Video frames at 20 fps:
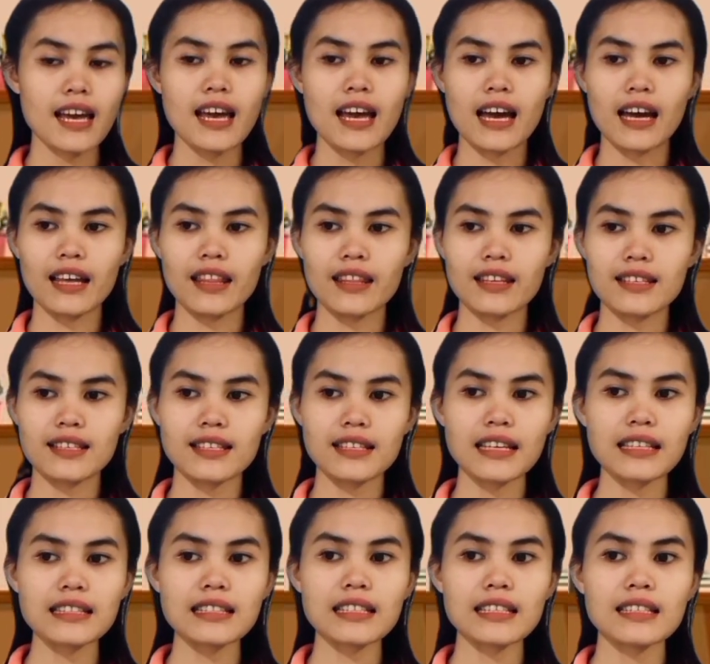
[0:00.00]
and the
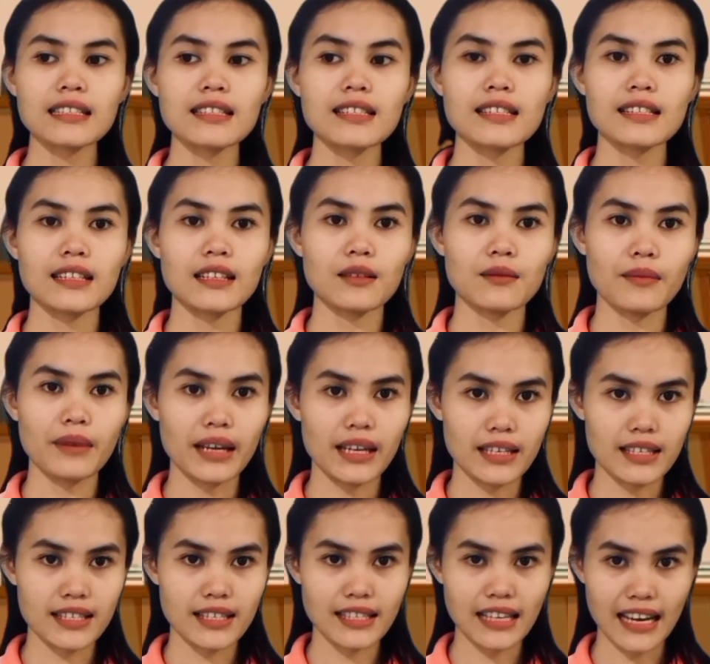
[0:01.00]
sentence still
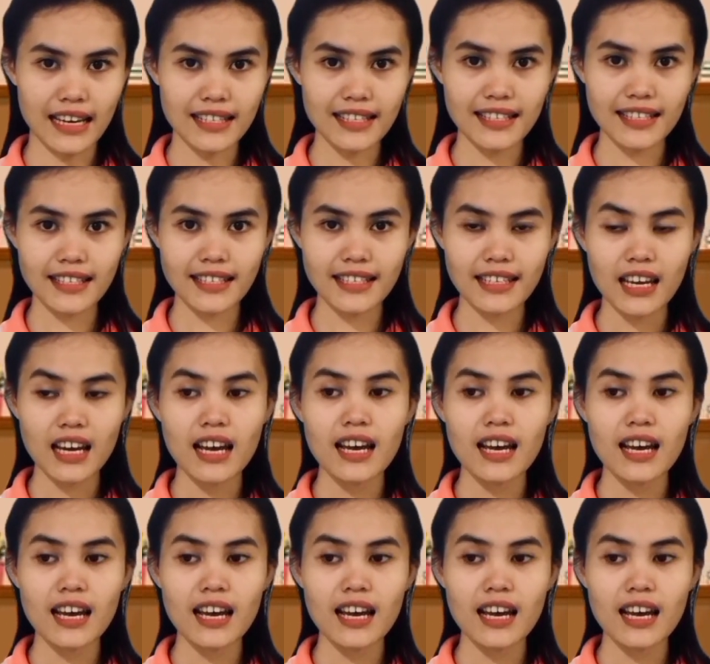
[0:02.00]
makes sense?